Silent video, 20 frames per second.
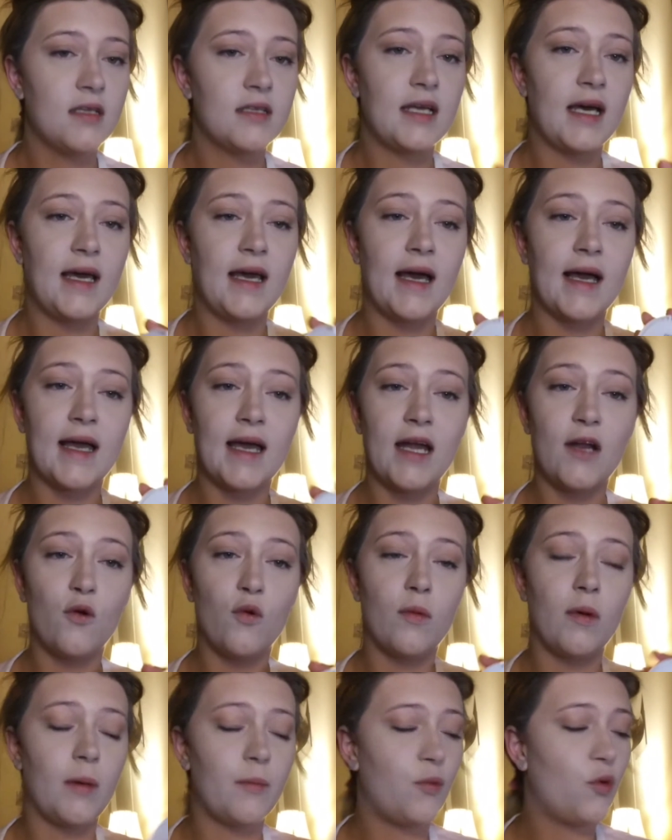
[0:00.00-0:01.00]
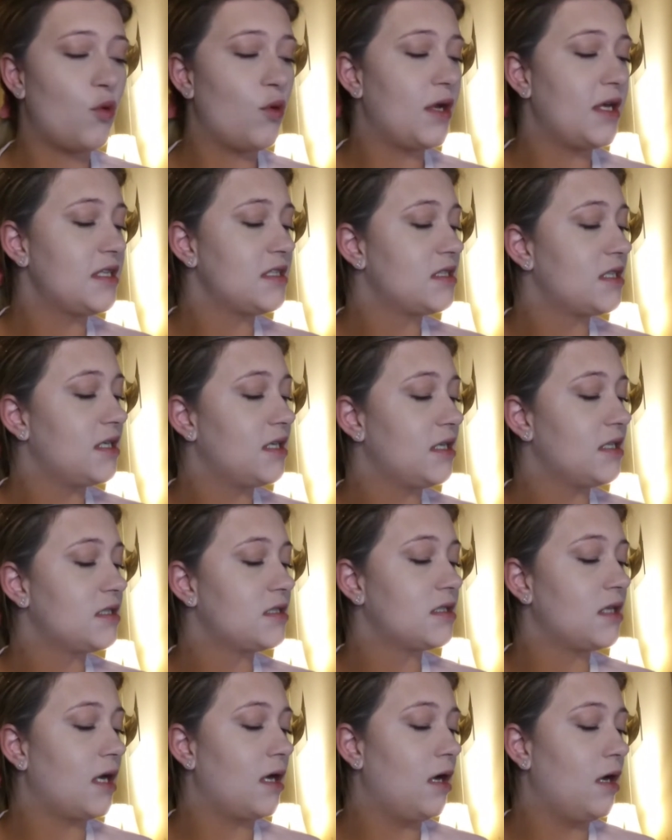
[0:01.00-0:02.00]
I got it with my points, and
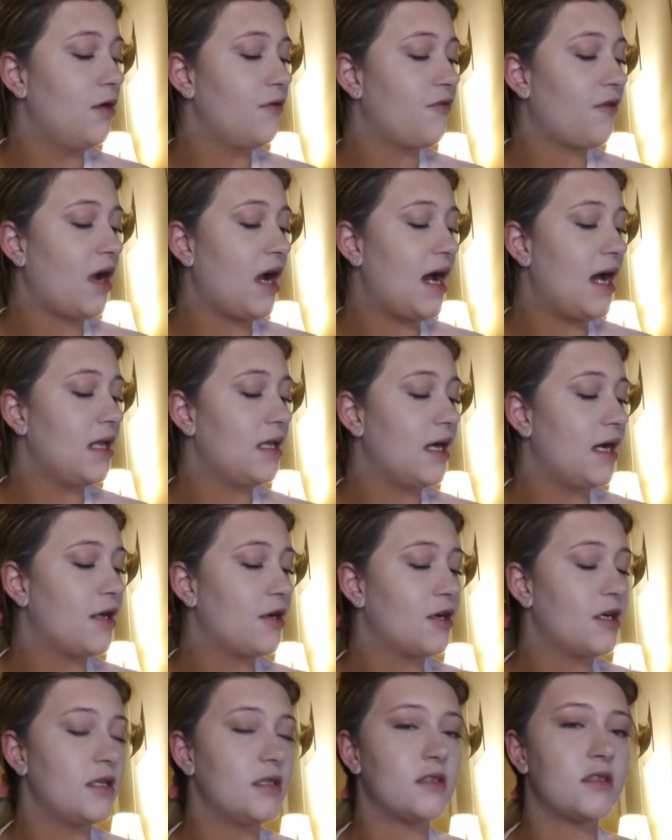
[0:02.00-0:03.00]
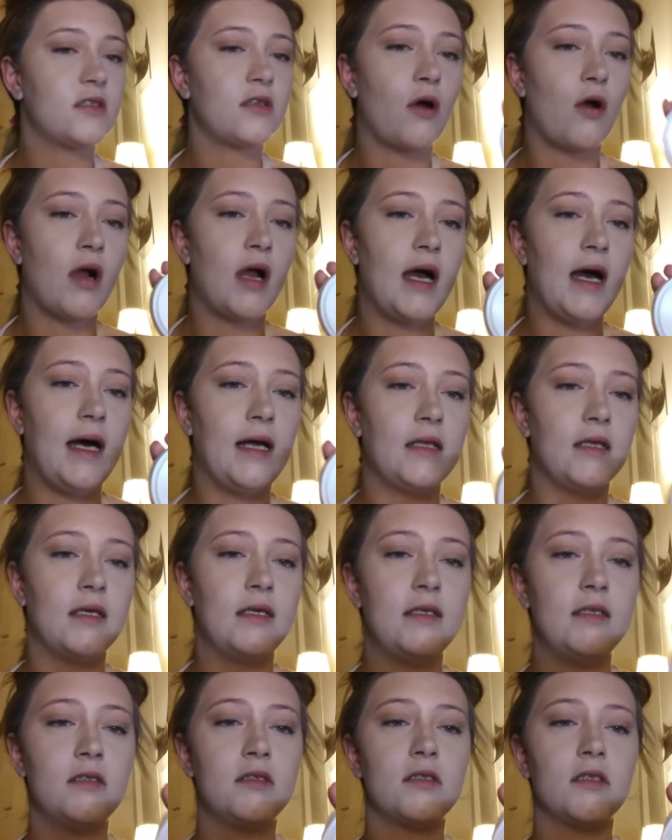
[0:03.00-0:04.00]
it's the Ofra highlighter in Star
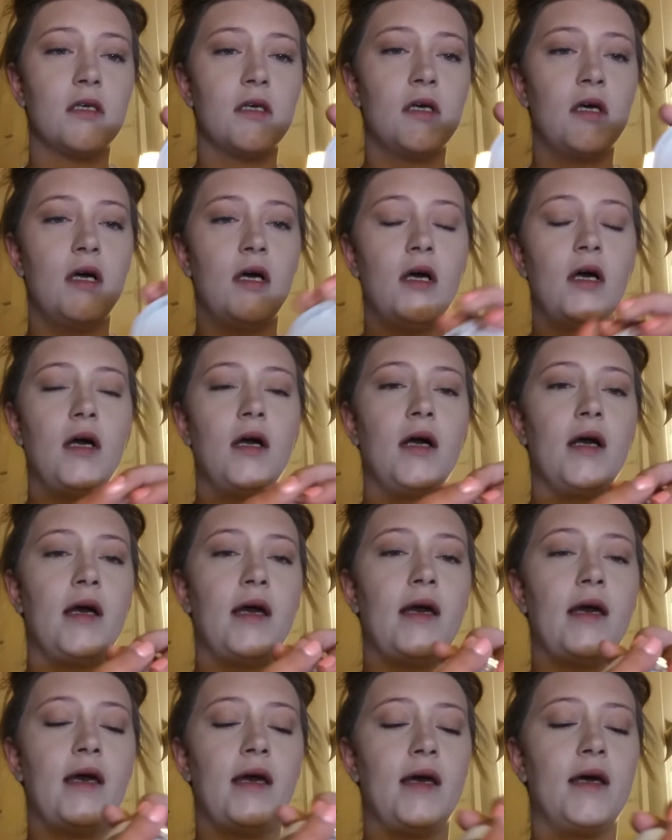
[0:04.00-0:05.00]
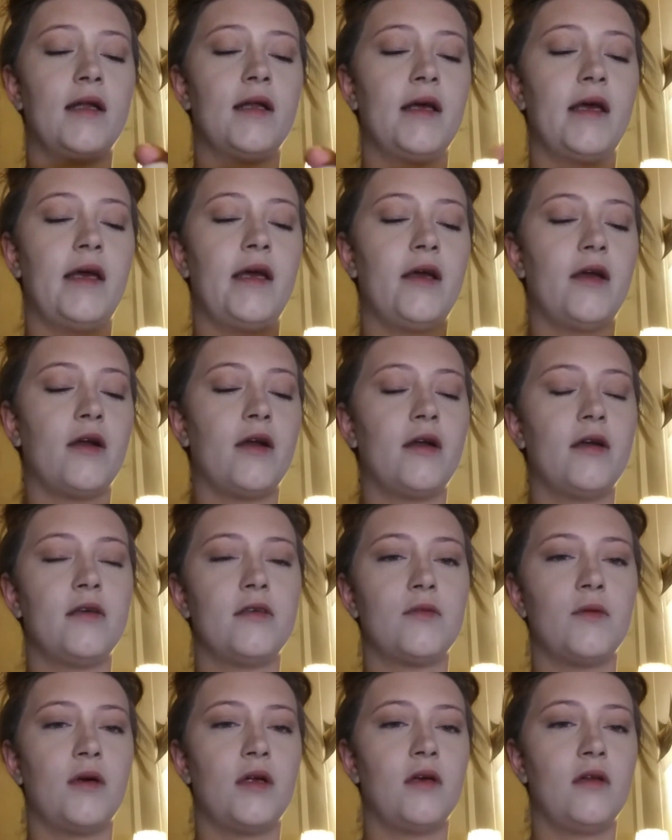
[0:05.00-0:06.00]
Island. And here
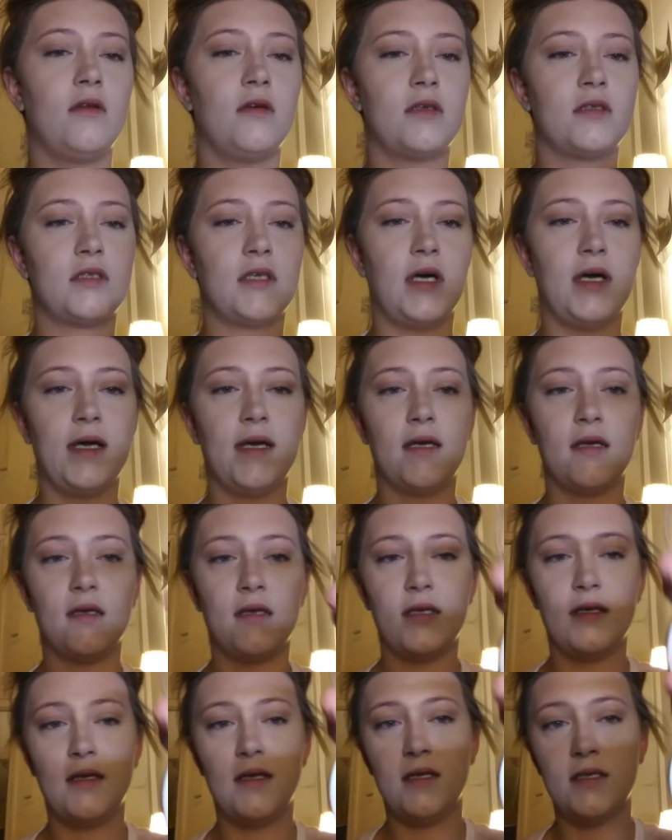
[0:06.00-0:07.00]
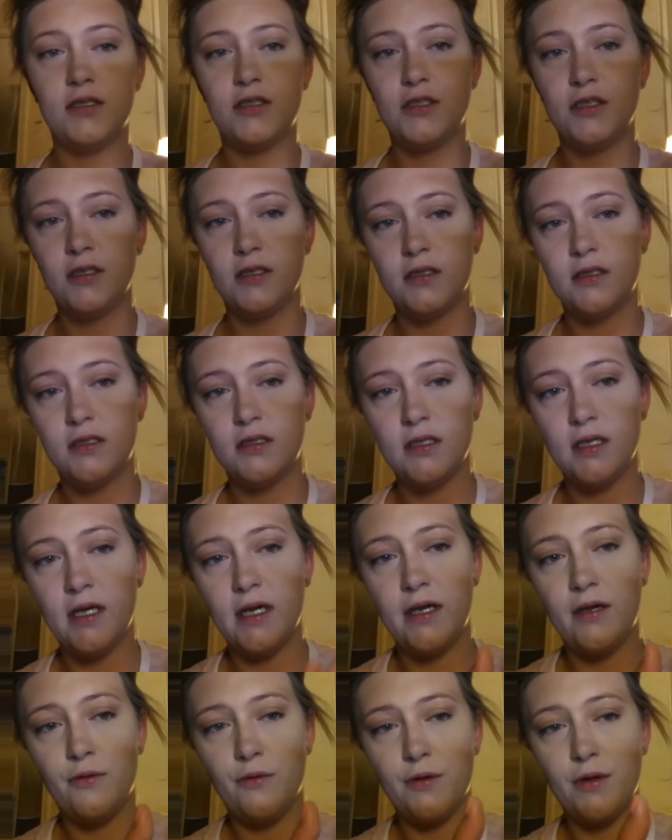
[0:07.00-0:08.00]
is what it looks like, and it's just
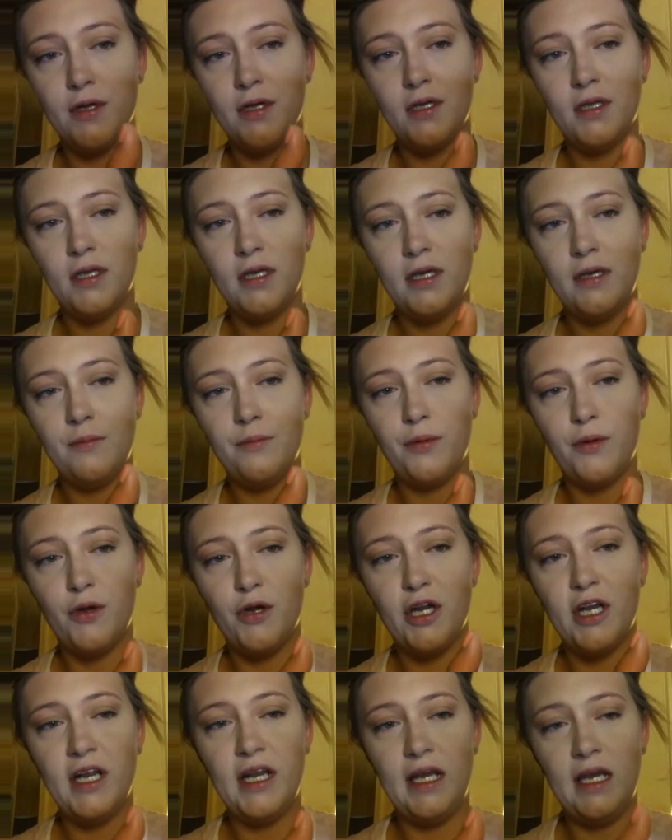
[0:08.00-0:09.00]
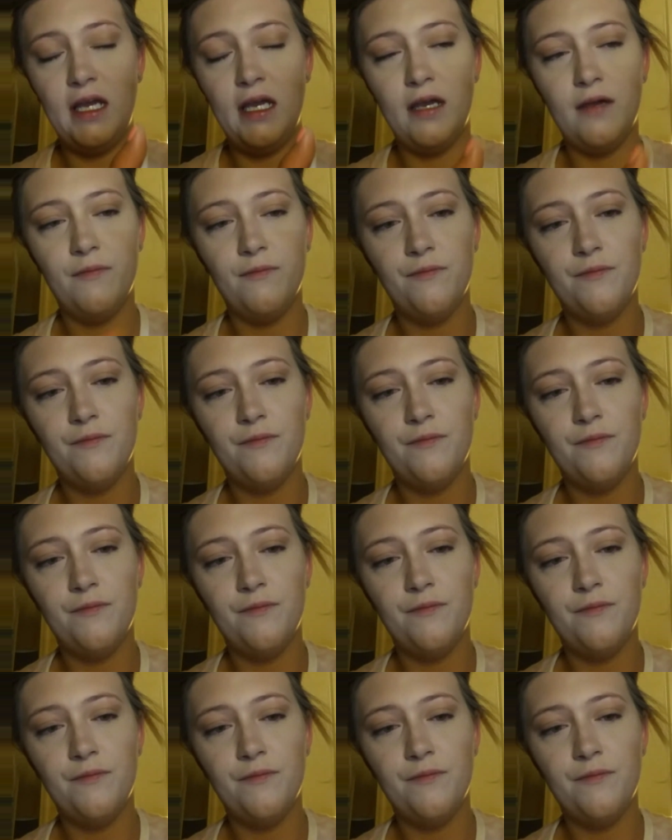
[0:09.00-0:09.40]
a really pretty...